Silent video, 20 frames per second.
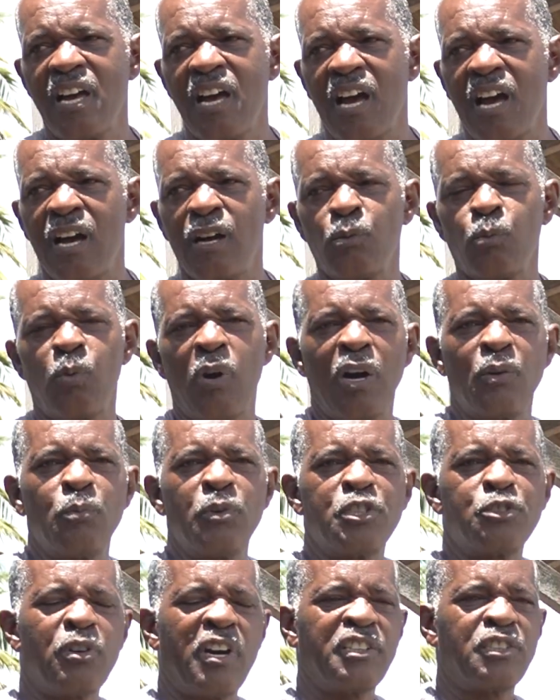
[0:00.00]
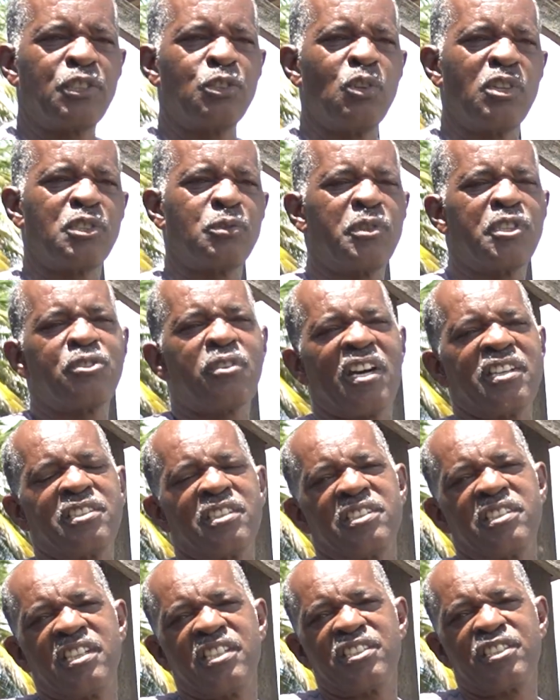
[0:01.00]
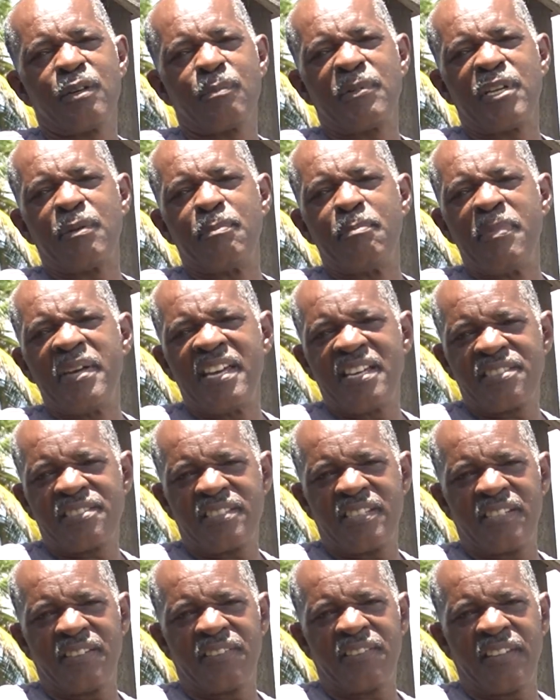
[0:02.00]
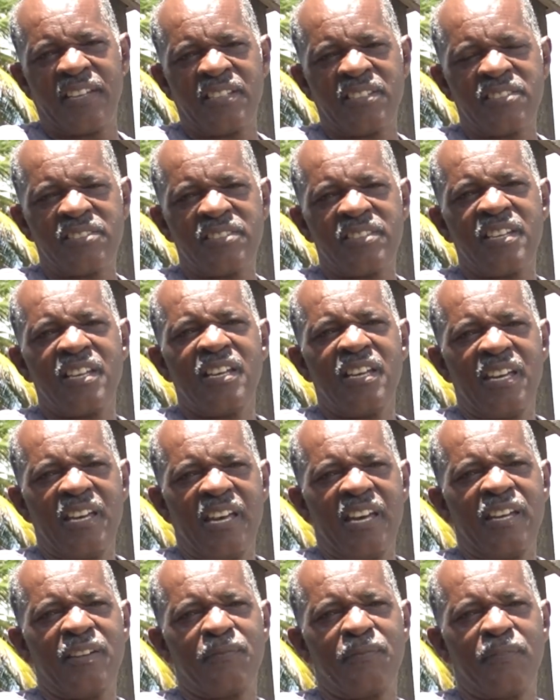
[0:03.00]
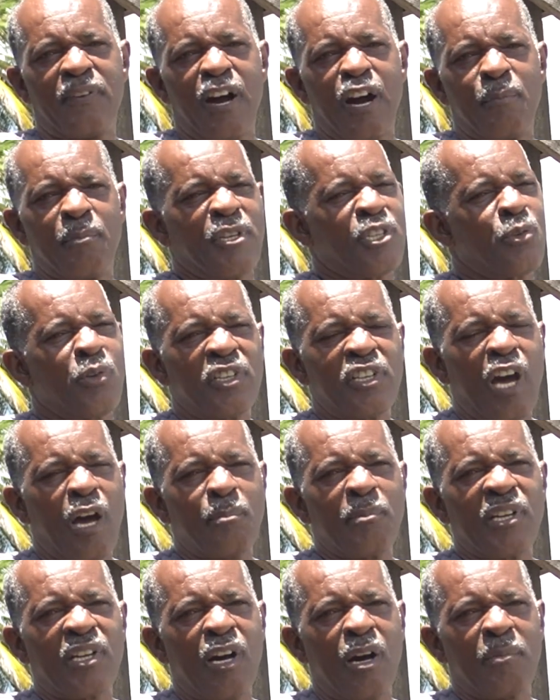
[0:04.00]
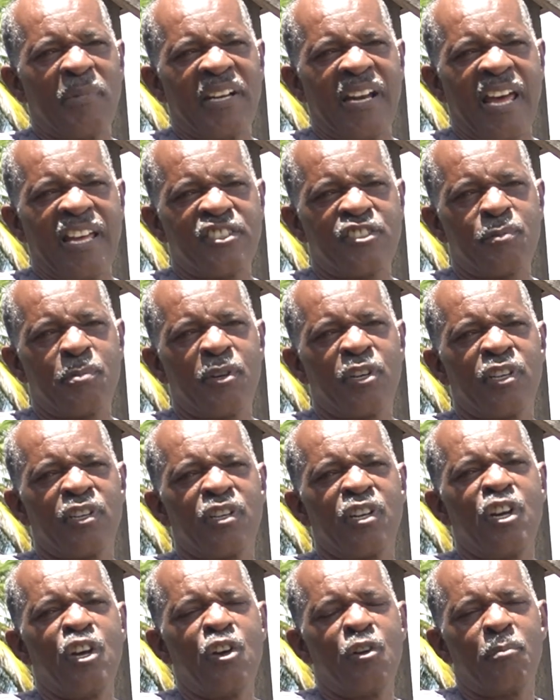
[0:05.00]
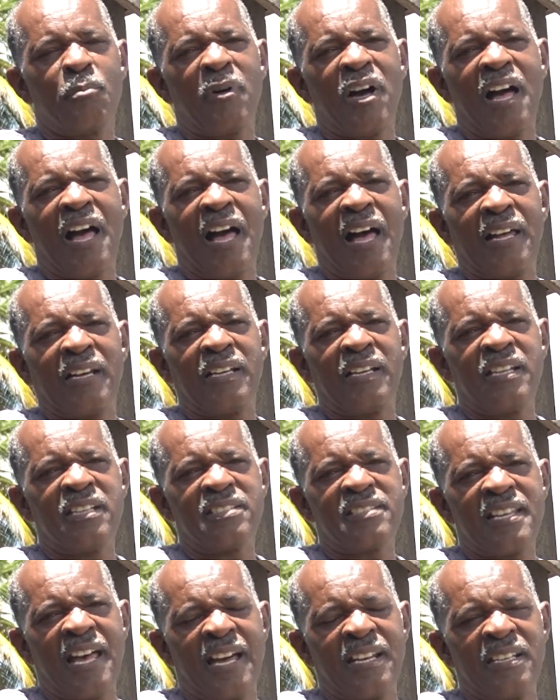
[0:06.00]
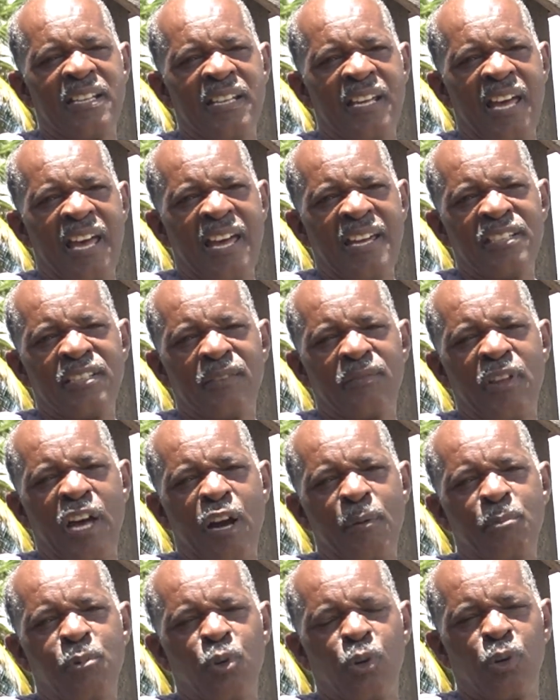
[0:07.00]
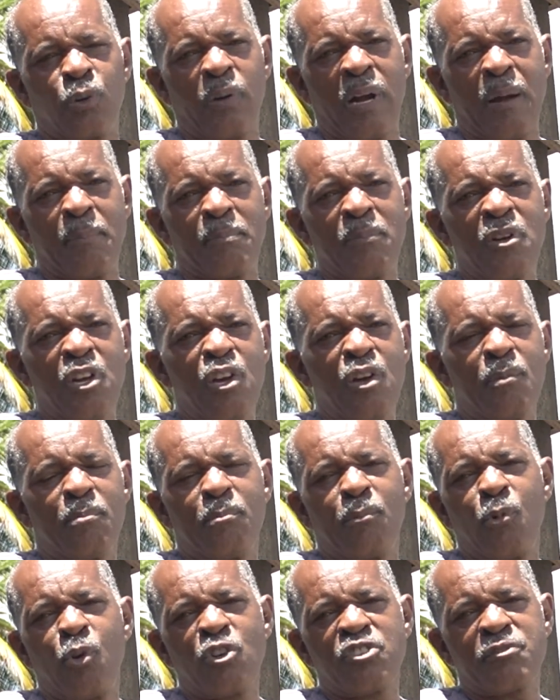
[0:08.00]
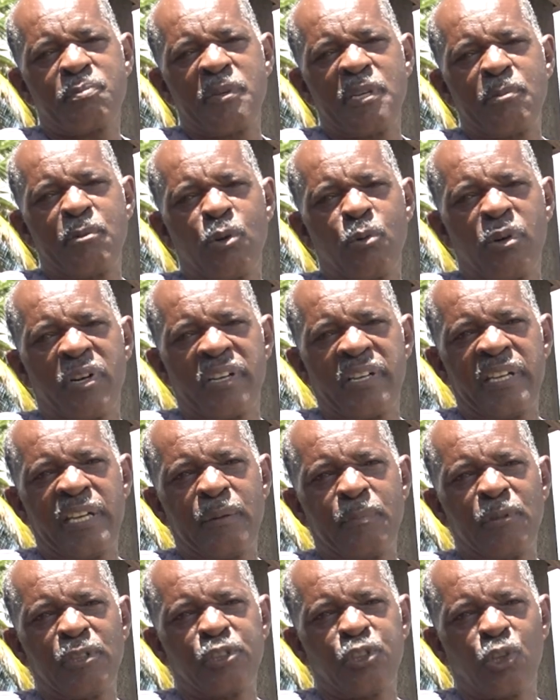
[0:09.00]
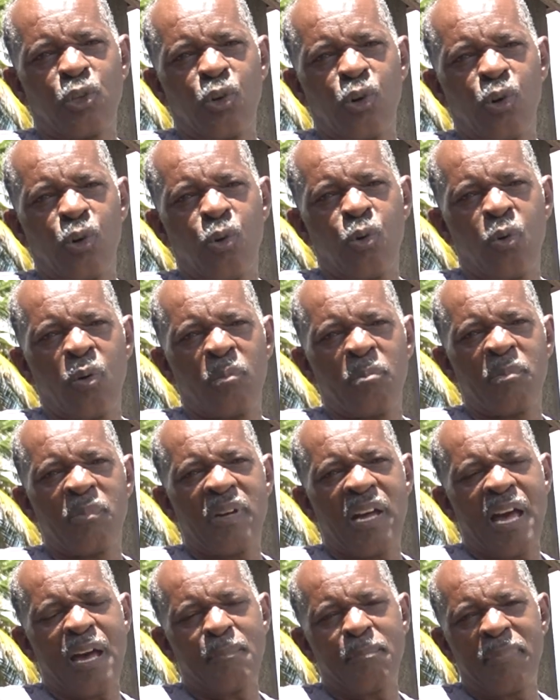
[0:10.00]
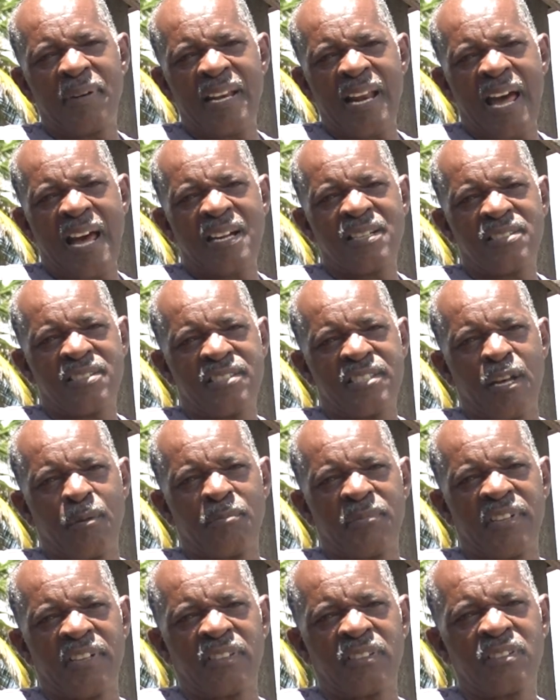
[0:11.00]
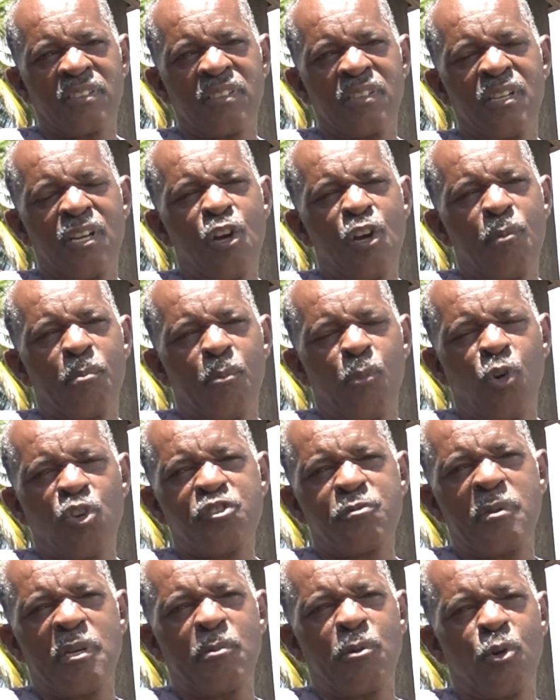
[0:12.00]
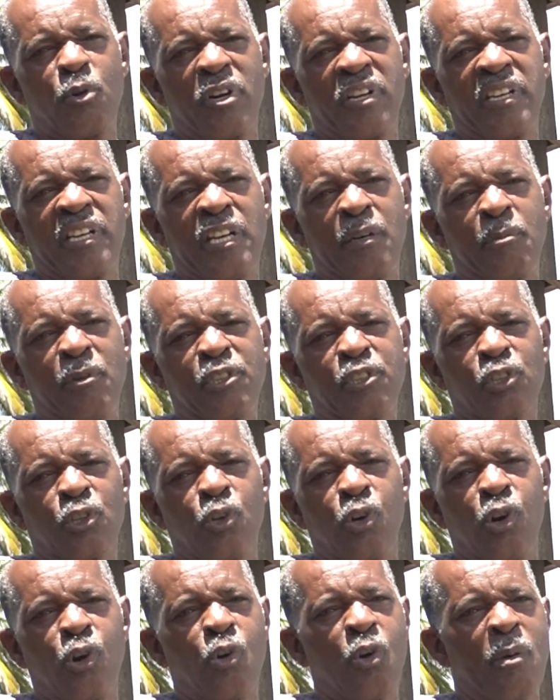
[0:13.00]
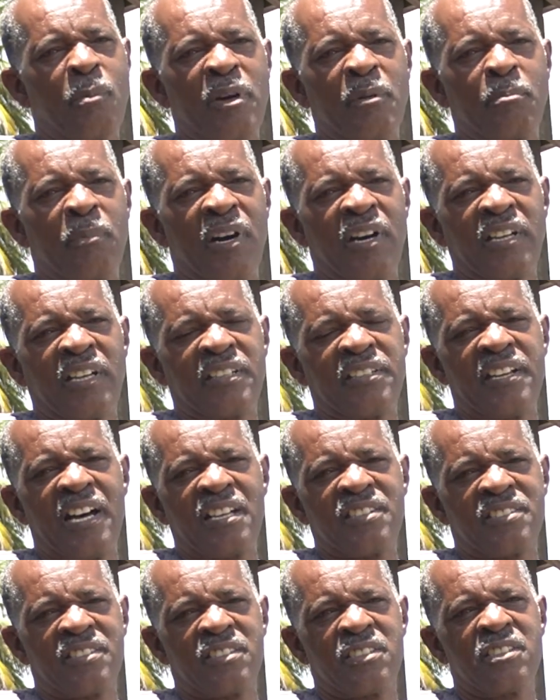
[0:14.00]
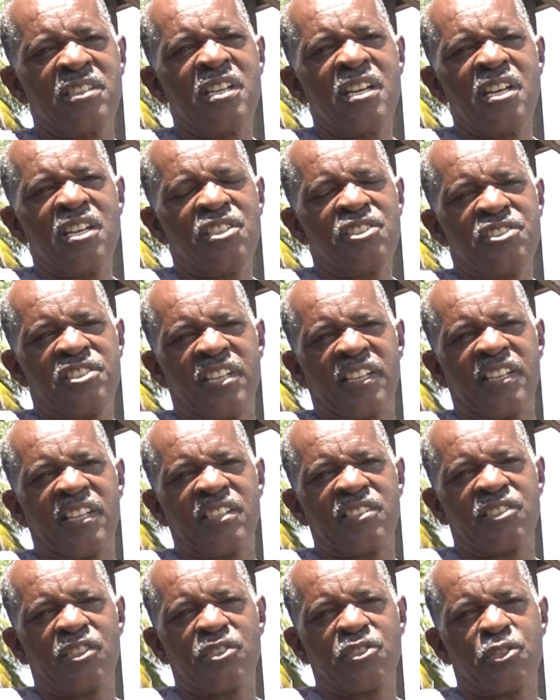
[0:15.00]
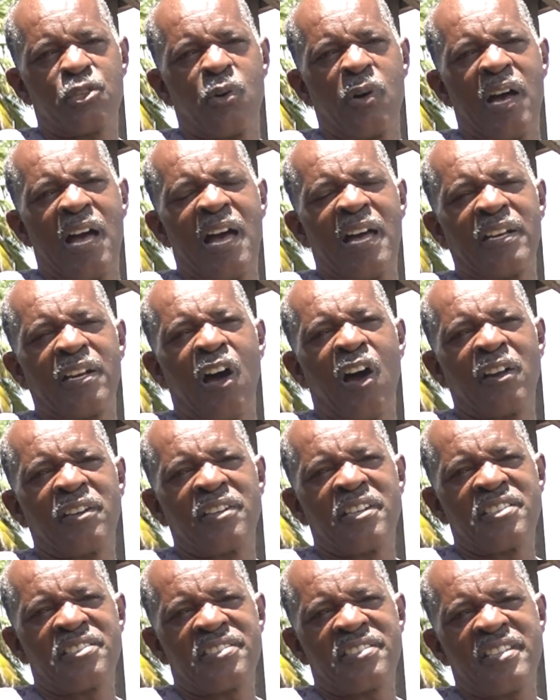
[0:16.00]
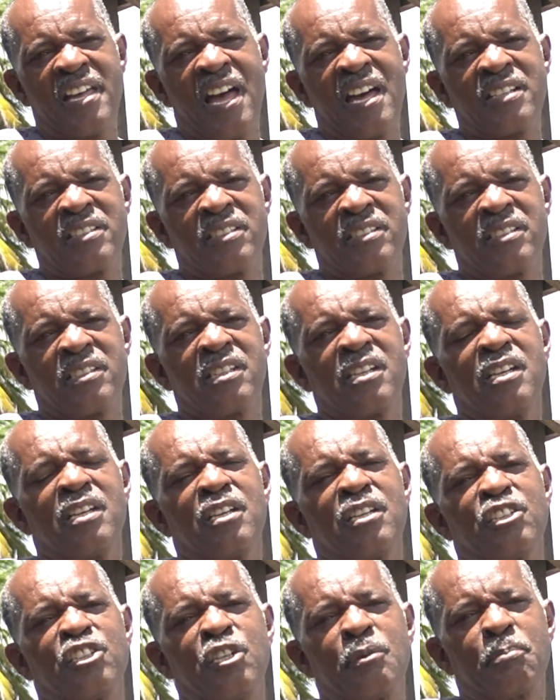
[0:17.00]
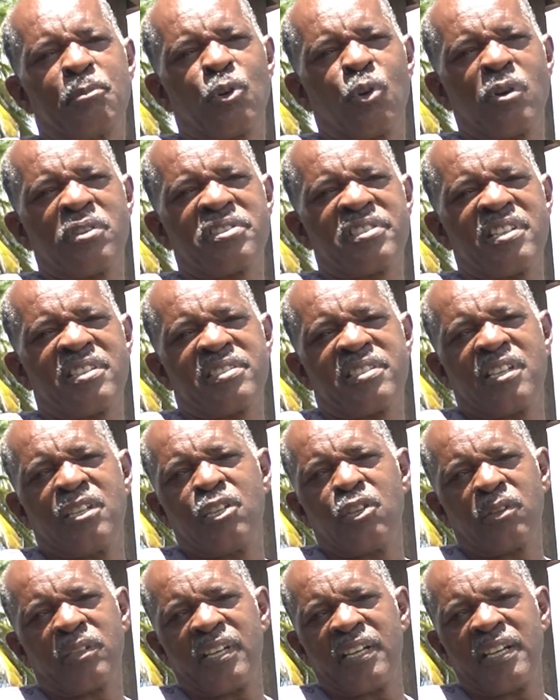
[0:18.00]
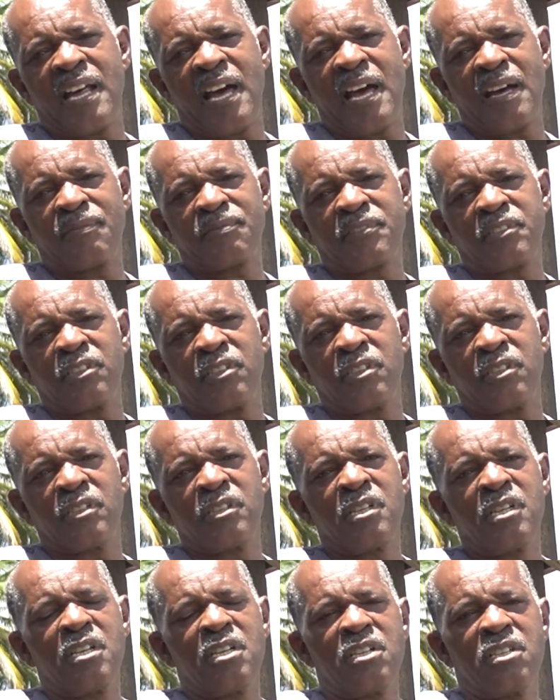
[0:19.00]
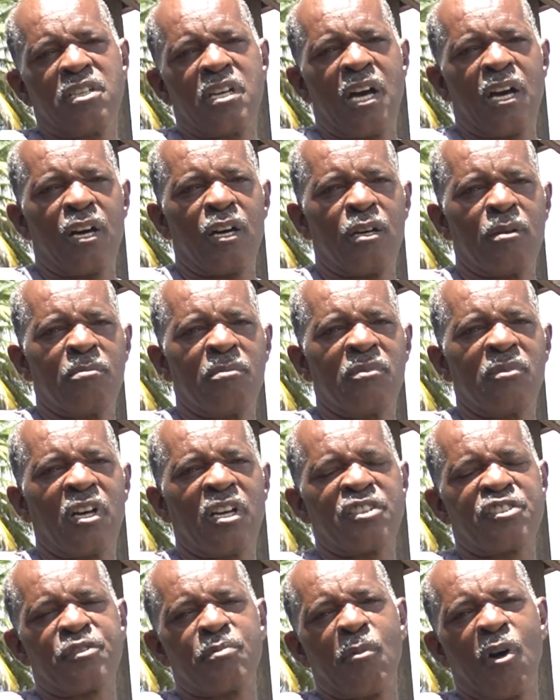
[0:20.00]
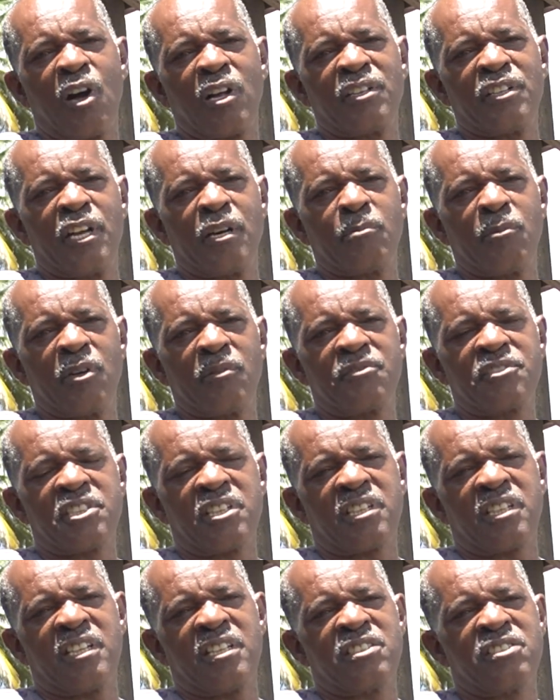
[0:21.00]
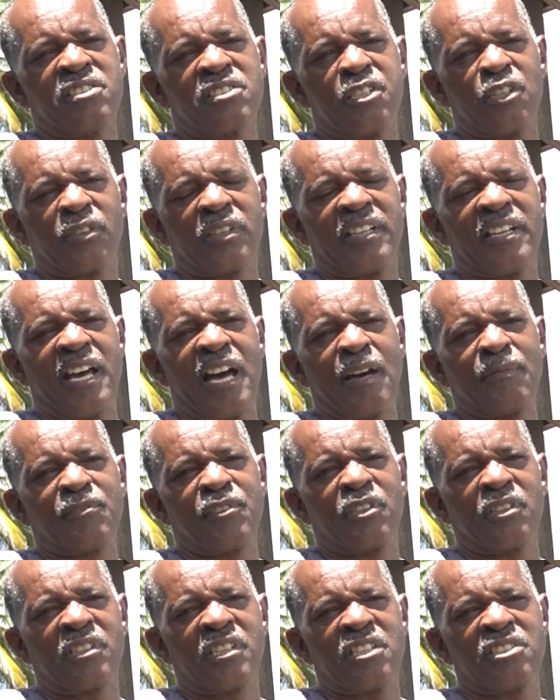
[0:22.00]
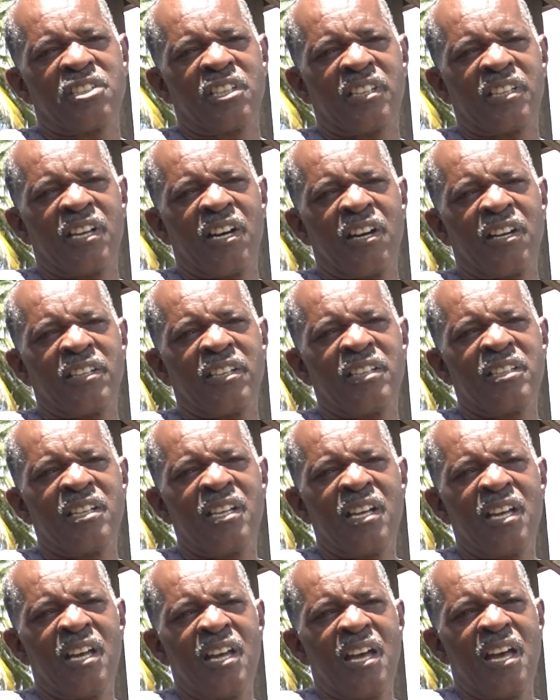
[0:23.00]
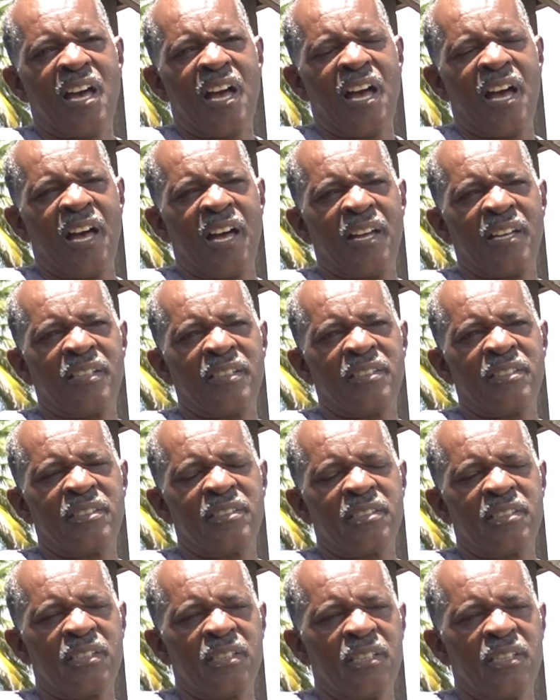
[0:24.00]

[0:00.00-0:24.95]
And what we try to do is we try to teach them the basic things in farming. You will not become an expert, but at least at the end of that program, most people were able to go home and plant something. Most people were able to go home and buy a dozen chickens or so and understand the process in looking after a small number of chickens, looking after a kitchen garden. And